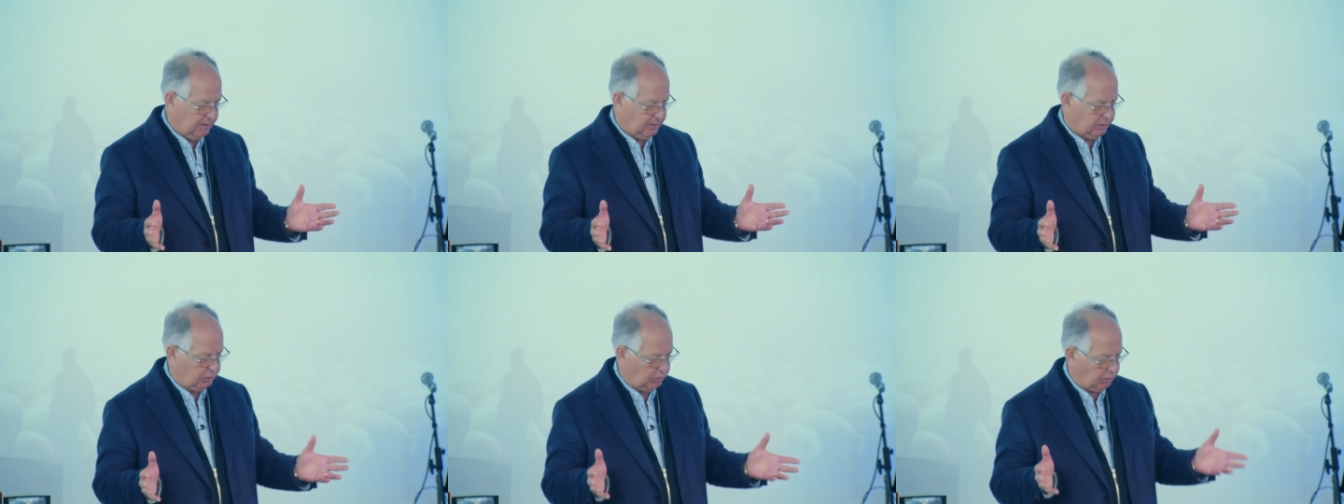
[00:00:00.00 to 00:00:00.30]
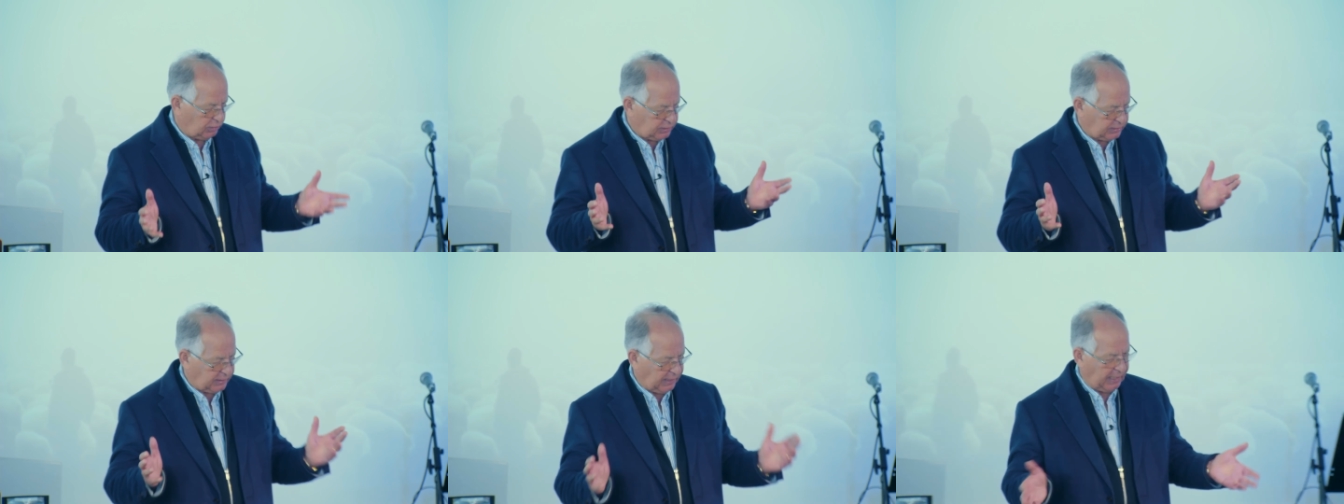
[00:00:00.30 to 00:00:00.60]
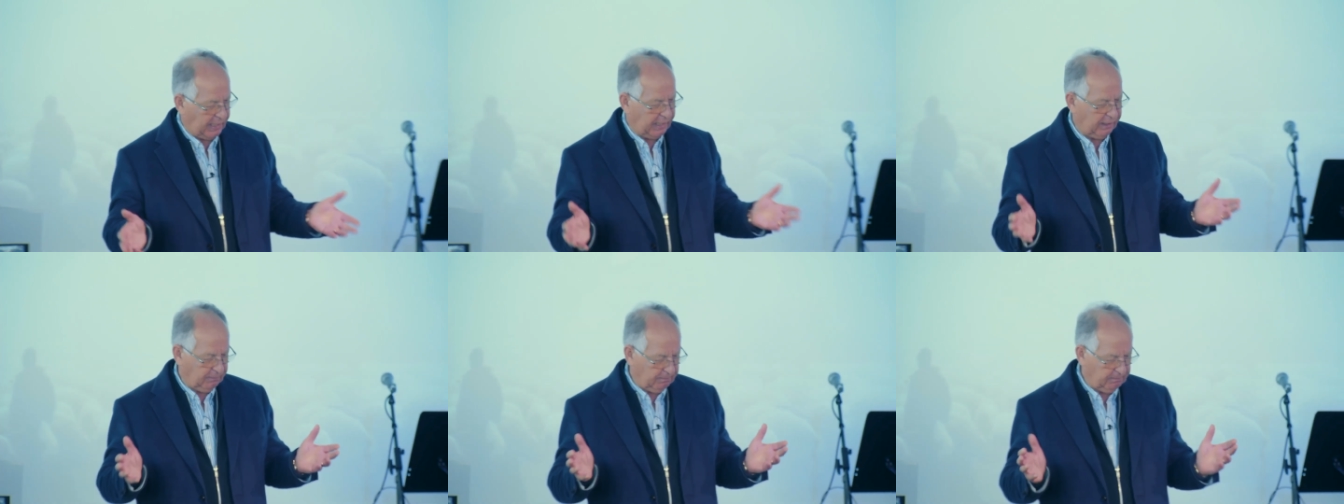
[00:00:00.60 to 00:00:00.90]
just
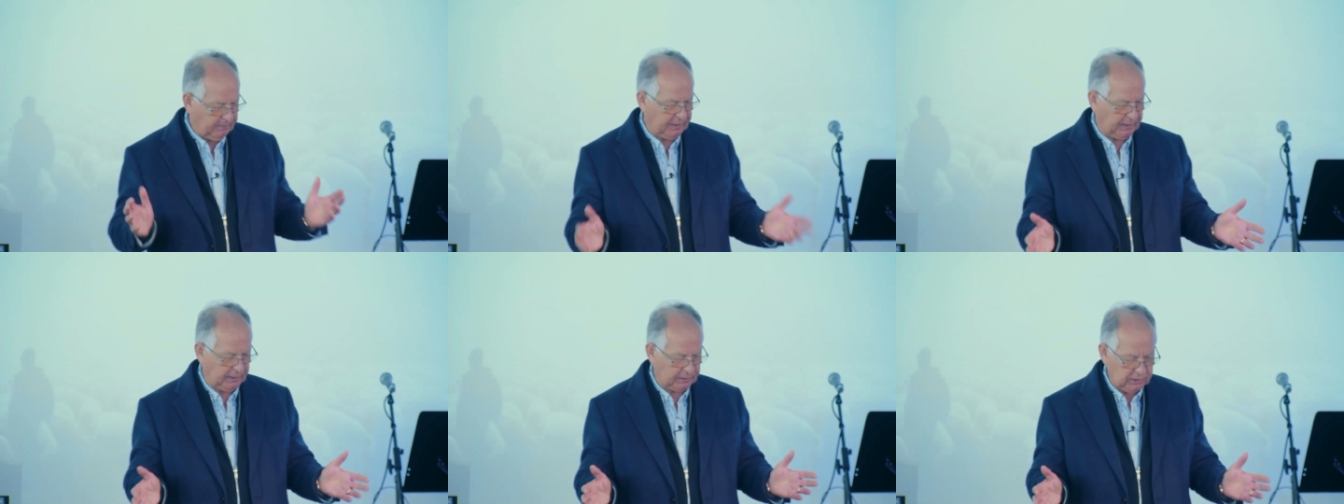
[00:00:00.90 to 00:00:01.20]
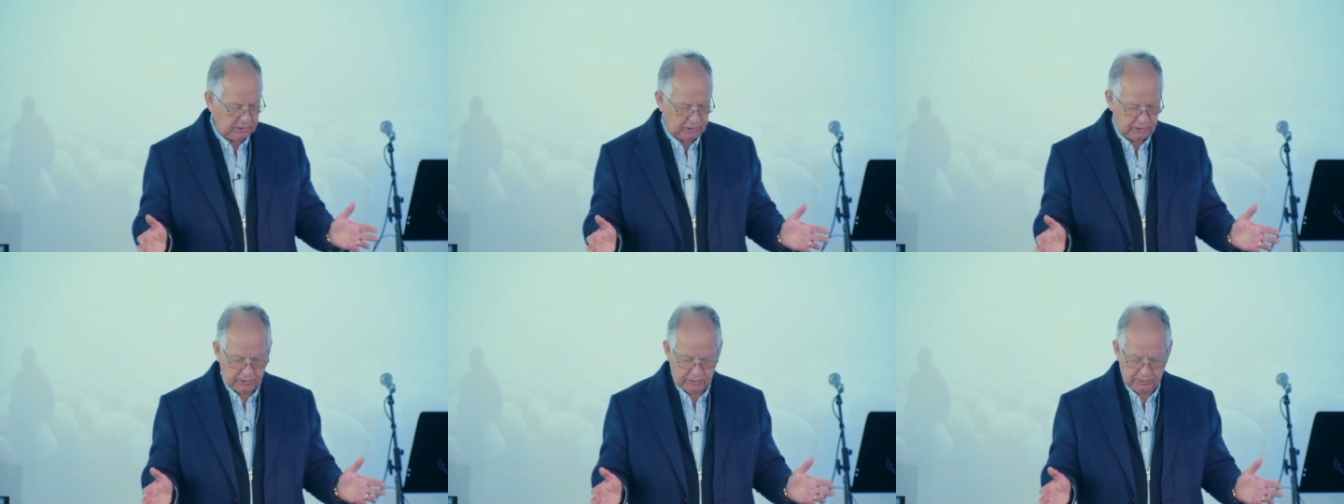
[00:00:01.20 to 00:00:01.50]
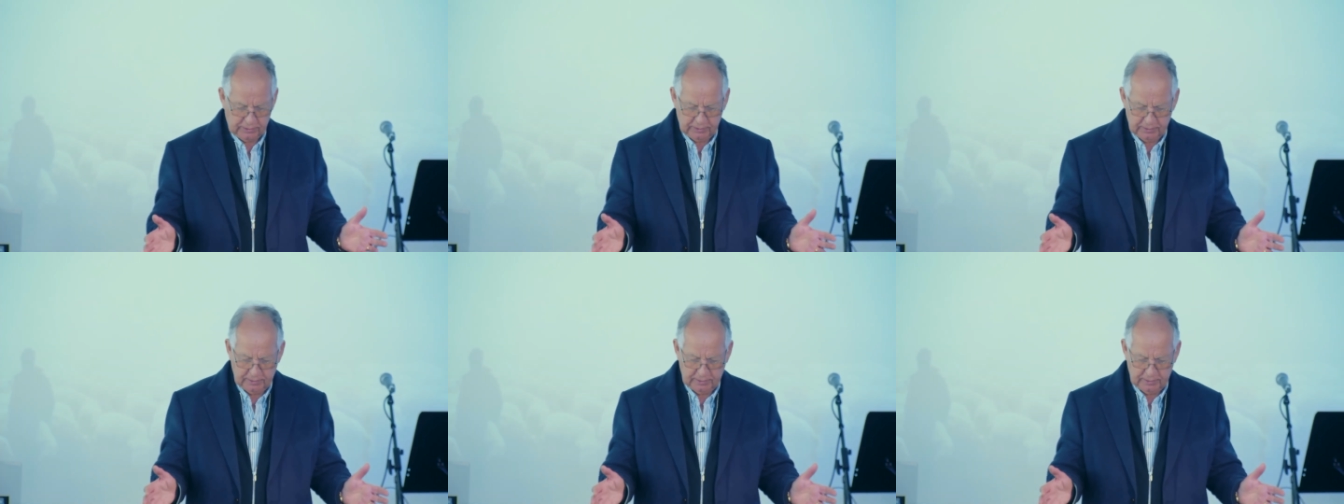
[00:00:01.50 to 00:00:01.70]
how much